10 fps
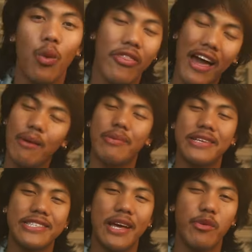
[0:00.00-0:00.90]
With that
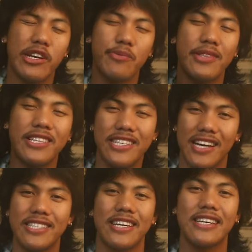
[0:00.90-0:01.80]
being said, we're gonna be
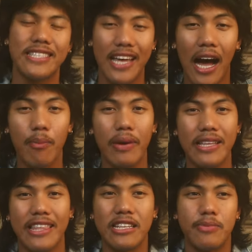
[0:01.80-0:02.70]
discussing a
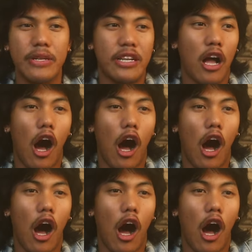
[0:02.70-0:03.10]
topic that has been